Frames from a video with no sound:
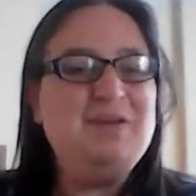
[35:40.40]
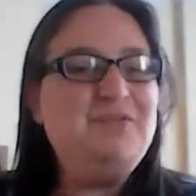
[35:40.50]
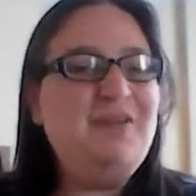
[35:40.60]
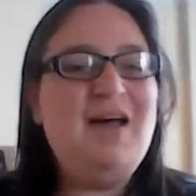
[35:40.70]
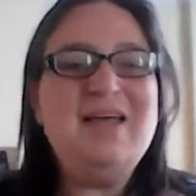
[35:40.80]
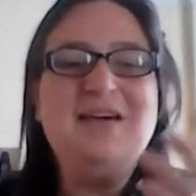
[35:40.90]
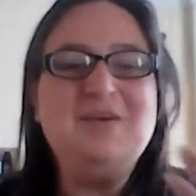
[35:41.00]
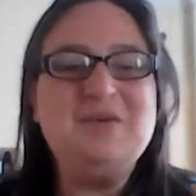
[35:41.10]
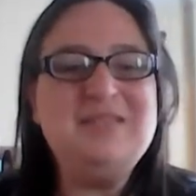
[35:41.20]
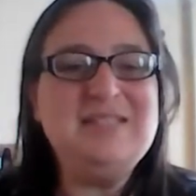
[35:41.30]
Flying
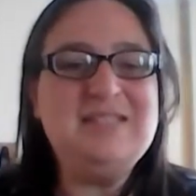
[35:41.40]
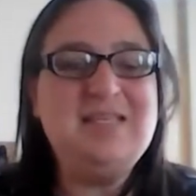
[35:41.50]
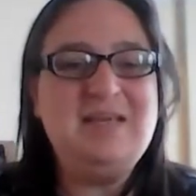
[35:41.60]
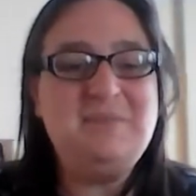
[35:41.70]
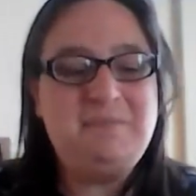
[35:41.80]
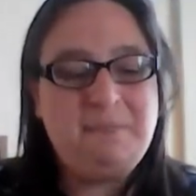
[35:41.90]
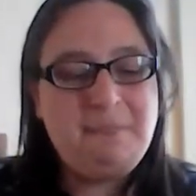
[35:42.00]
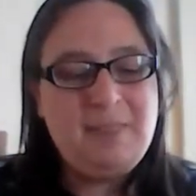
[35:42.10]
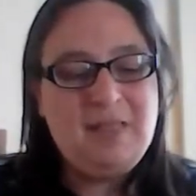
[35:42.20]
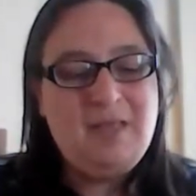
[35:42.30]
across the sea,
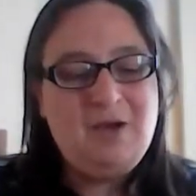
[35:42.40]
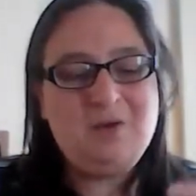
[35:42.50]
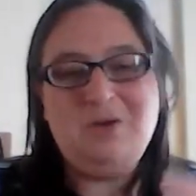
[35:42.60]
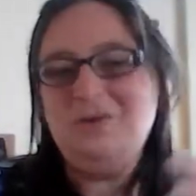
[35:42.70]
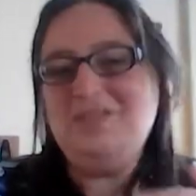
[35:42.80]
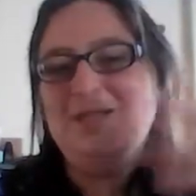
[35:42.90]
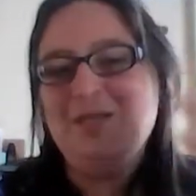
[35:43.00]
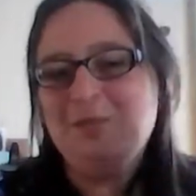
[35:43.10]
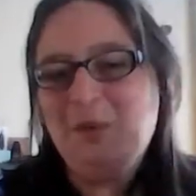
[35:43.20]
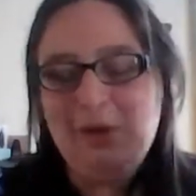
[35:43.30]
or dear
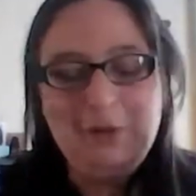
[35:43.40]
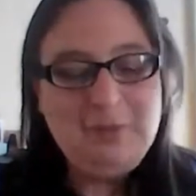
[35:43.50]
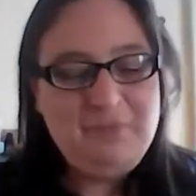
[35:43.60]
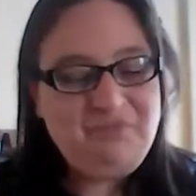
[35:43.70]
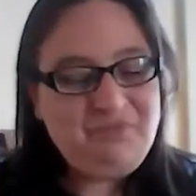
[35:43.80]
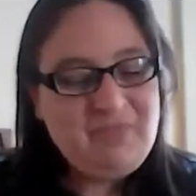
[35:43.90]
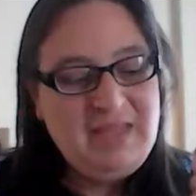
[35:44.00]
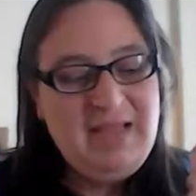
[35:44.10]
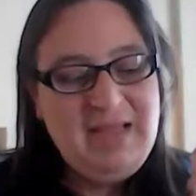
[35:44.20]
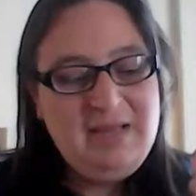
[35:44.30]
swallow,
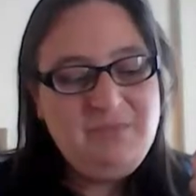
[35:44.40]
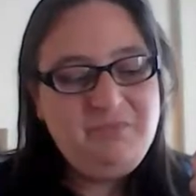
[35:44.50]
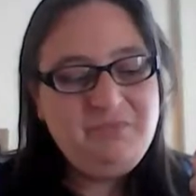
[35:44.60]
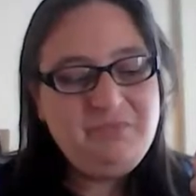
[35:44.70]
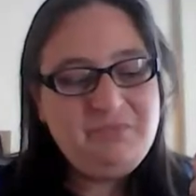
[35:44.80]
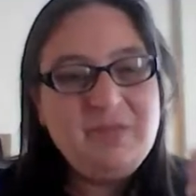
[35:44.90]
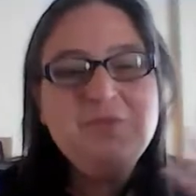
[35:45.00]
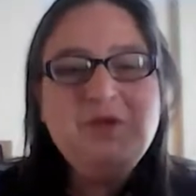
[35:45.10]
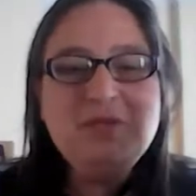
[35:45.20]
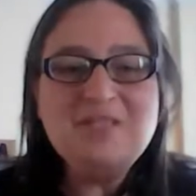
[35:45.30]

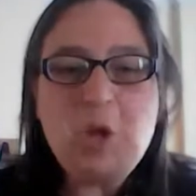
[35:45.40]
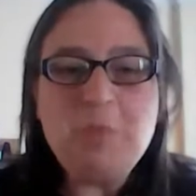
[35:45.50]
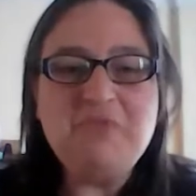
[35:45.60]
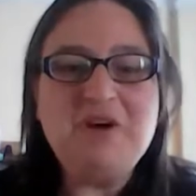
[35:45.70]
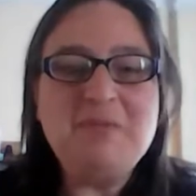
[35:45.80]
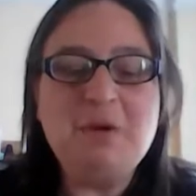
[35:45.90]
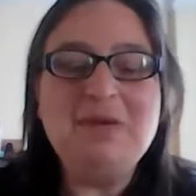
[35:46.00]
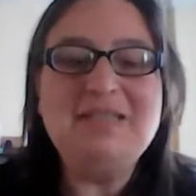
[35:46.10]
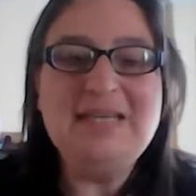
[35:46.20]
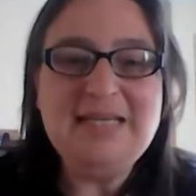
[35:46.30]
will you stop for a
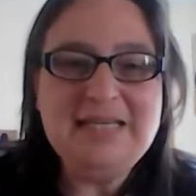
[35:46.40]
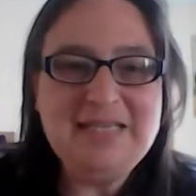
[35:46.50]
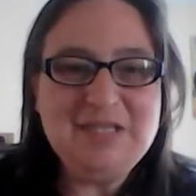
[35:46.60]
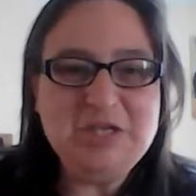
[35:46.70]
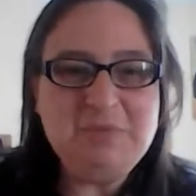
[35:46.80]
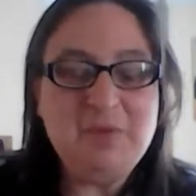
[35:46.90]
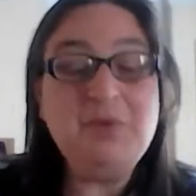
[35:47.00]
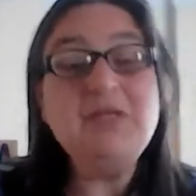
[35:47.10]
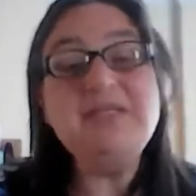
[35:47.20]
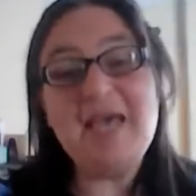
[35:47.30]
moment and listen to me?
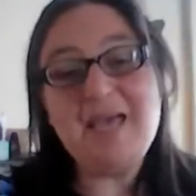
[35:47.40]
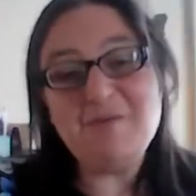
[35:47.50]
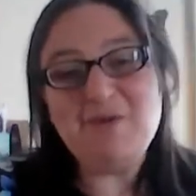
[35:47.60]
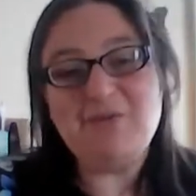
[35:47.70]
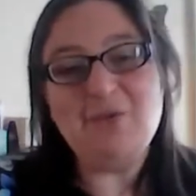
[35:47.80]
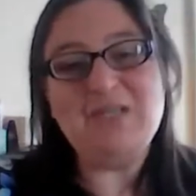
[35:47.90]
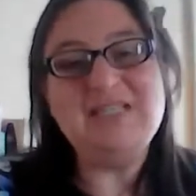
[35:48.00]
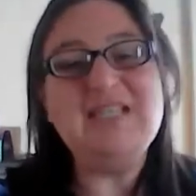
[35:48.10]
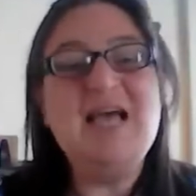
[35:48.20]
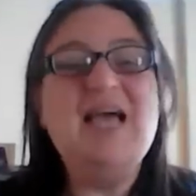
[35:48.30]
Will you take my
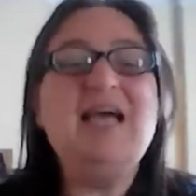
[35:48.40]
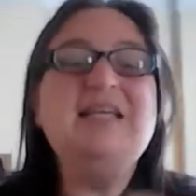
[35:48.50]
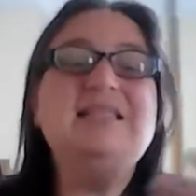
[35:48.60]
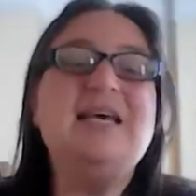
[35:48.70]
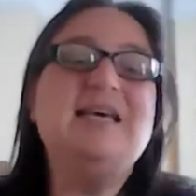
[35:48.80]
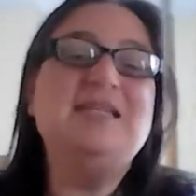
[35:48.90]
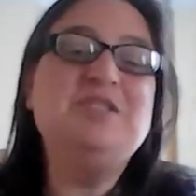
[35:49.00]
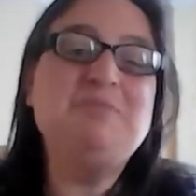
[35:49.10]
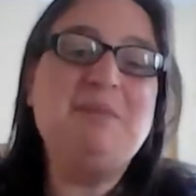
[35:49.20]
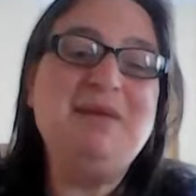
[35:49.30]
voice and take it
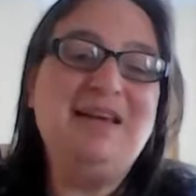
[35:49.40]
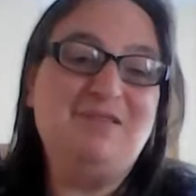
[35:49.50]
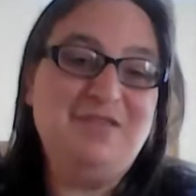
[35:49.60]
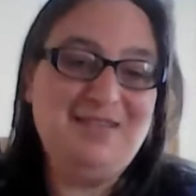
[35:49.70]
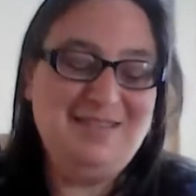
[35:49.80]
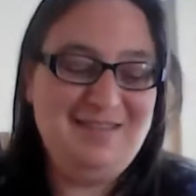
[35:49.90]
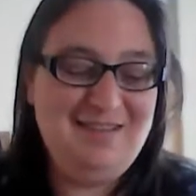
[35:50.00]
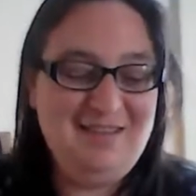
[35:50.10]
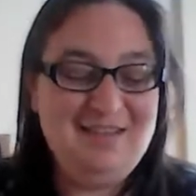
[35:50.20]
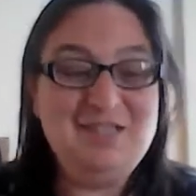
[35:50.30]
to my beloved?
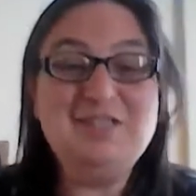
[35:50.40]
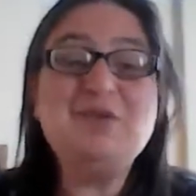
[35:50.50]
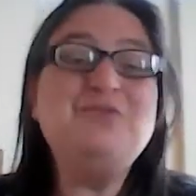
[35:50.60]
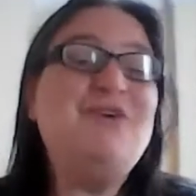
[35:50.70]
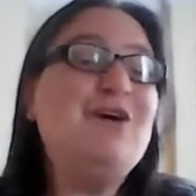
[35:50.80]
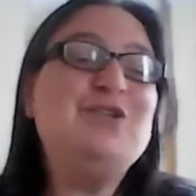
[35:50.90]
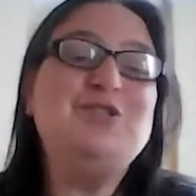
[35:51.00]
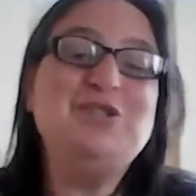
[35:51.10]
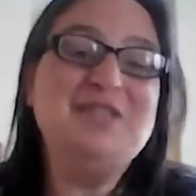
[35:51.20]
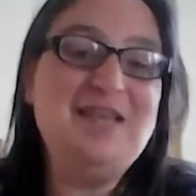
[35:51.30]
She's so far that she
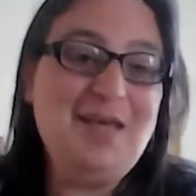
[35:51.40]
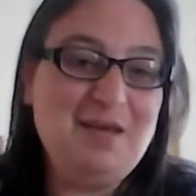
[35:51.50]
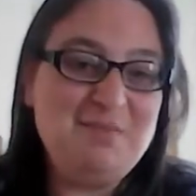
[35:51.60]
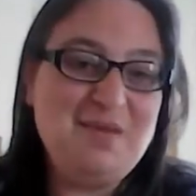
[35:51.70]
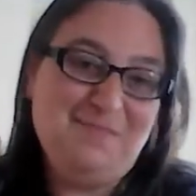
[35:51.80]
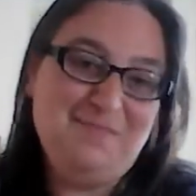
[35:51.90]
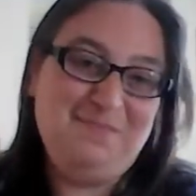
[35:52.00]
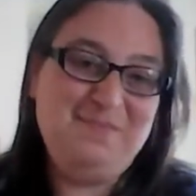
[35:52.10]
doesn't hear me."